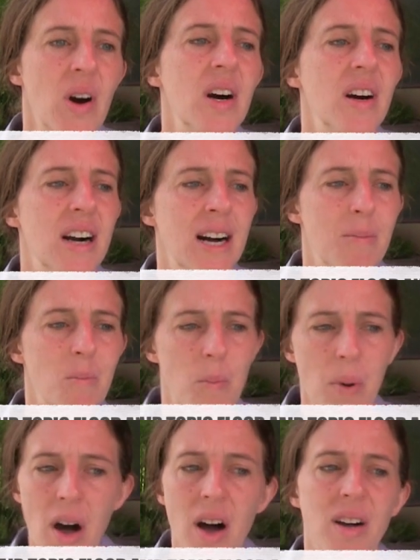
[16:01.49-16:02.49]
or um,
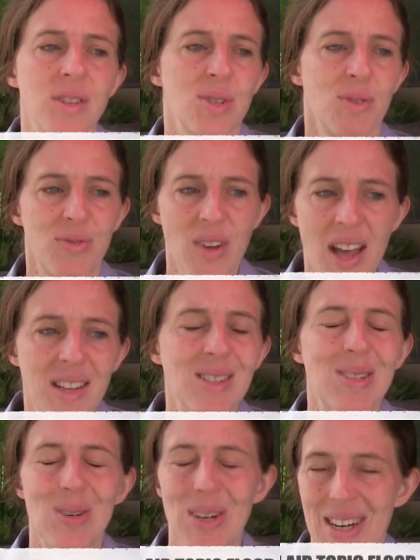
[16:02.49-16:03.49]
bogs or
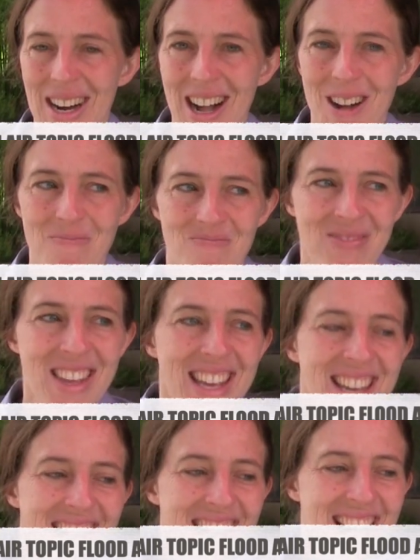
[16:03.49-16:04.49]
fens or um,
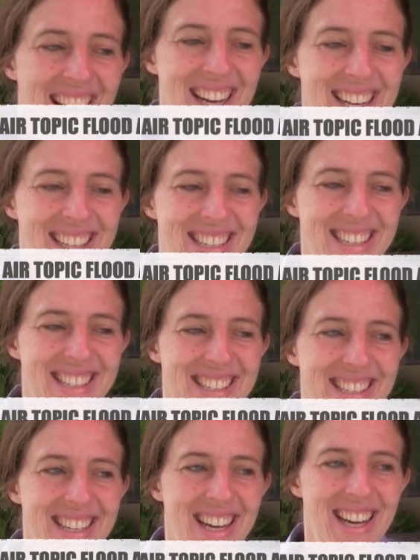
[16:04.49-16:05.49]
uh,
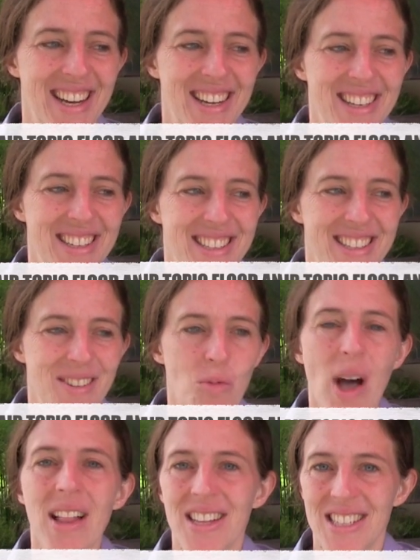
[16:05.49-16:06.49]
uh
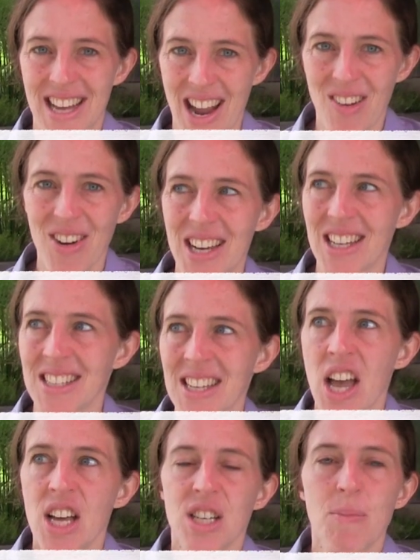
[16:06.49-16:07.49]
wetland areas
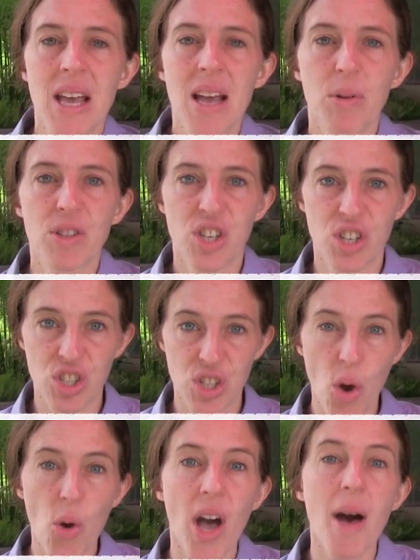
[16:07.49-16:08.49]
to be able to
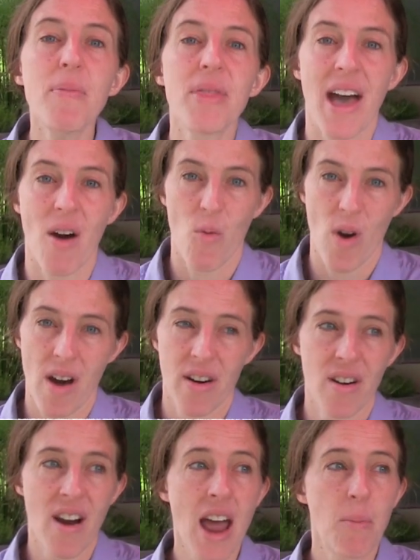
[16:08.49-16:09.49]
soak up that
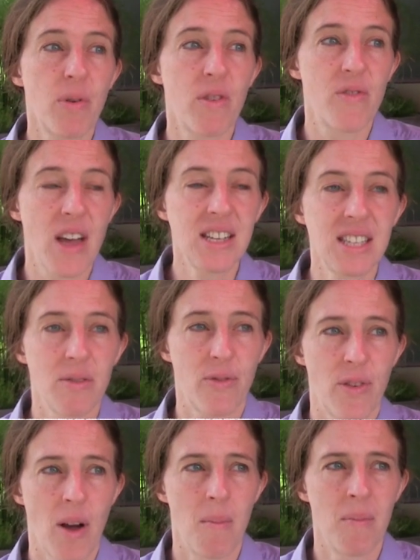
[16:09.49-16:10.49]
water and prevent it
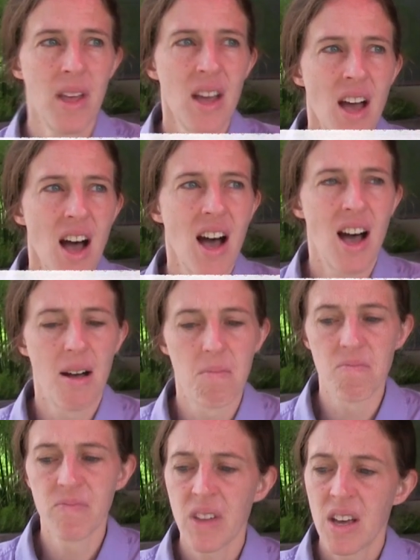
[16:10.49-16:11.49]
from,
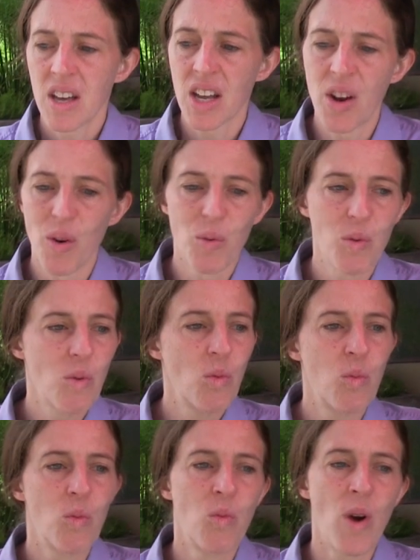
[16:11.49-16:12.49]
um, you know,
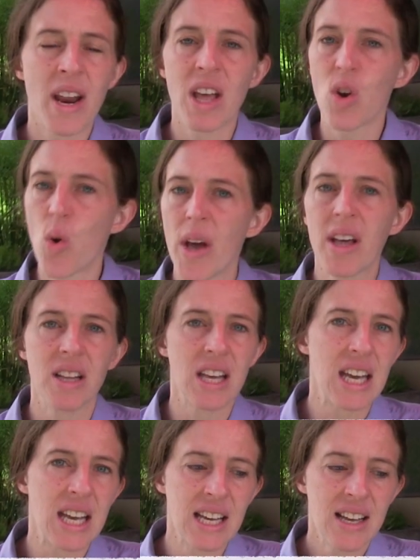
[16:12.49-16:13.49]
running
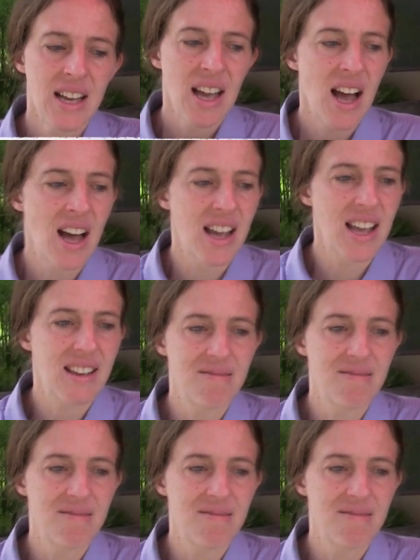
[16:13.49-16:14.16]
quickly uh,